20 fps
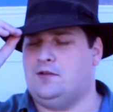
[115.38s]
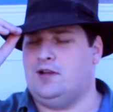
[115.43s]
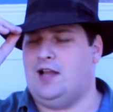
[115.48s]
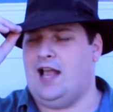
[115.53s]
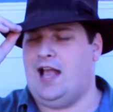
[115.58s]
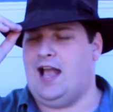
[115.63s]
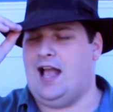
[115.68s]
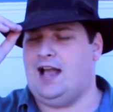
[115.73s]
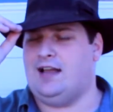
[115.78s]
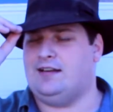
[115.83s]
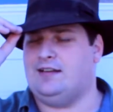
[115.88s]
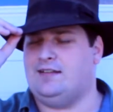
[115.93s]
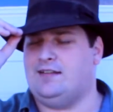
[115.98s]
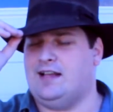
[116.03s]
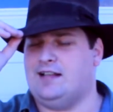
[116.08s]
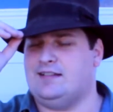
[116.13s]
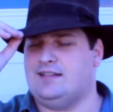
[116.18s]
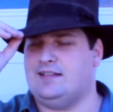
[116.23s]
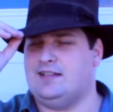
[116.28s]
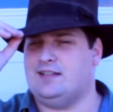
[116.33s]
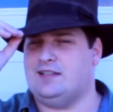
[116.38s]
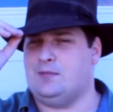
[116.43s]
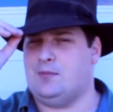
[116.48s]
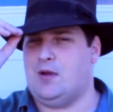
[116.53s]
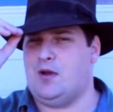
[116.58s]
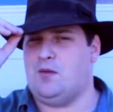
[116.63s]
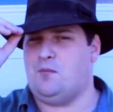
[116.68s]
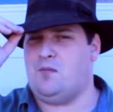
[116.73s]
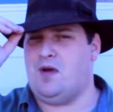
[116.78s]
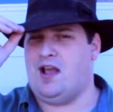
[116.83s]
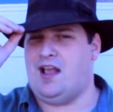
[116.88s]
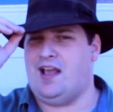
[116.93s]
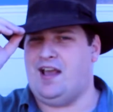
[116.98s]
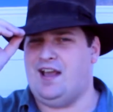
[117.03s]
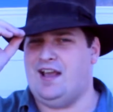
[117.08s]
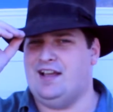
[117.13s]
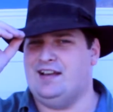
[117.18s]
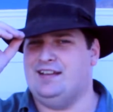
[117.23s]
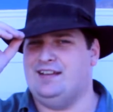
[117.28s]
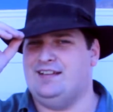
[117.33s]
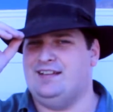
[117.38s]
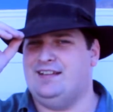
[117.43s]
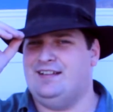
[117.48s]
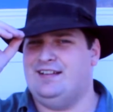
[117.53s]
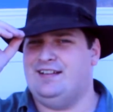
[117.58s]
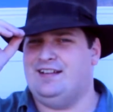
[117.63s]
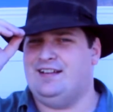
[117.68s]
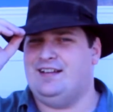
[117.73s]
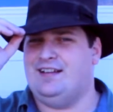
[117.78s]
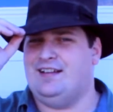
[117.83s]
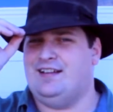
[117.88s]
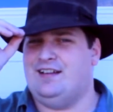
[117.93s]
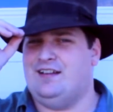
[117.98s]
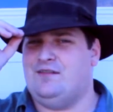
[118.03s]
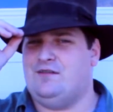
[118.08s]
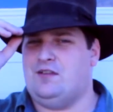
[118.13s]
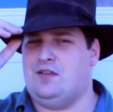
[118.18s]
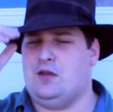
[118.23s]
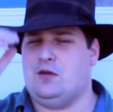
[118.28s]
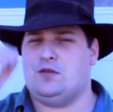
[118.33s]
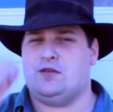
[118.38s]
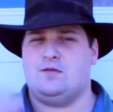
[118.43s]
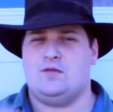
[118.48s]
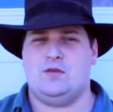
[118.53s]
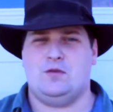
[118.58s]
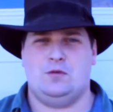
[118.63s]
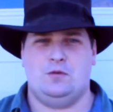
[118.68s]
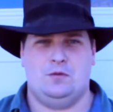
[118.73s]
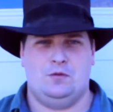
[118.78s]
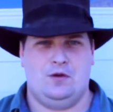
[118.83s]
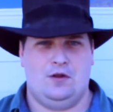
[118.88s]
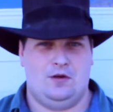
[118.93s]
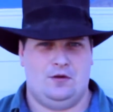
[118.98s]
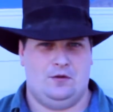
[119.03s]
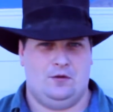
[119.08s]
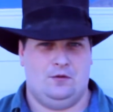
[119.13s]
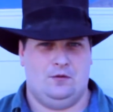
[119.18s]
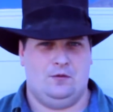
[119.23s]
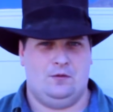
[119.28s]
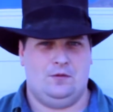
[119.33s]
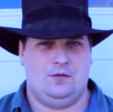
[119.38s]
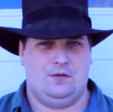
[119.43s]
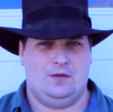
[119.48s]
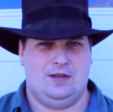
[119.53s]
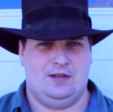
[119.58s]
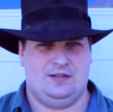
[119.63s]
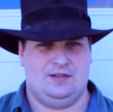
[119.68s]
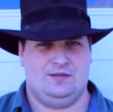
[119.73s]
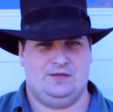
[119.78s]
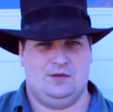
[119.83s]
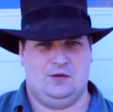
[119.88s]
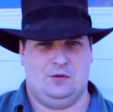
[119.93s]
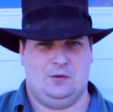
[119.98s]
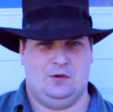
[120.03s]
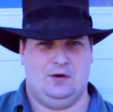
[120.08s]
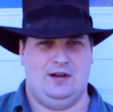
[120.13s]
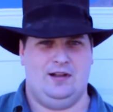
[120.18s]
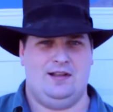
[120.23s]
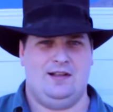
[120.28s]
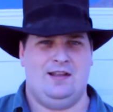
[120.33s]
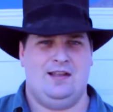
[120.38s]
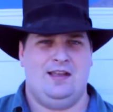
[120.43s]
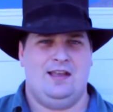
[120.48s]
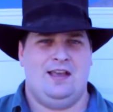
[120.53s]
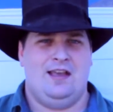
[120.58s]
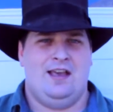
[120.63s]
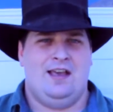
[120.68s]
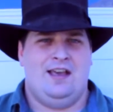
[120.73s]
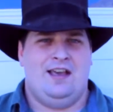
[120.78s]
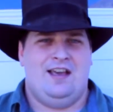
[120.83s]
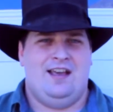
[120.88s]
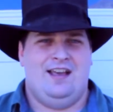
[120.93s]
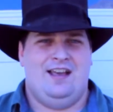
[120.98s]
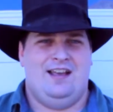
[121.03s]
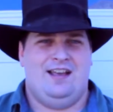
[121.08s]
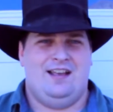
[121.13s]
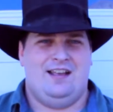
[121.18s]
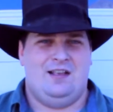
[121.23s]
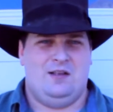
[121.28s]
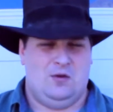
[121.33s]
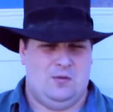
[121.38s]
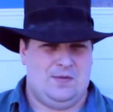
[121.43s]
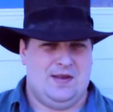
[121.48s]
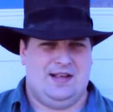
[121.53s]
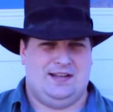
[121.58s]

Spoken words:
hat that sits upon my head. For those of you who know this fedora, you'll be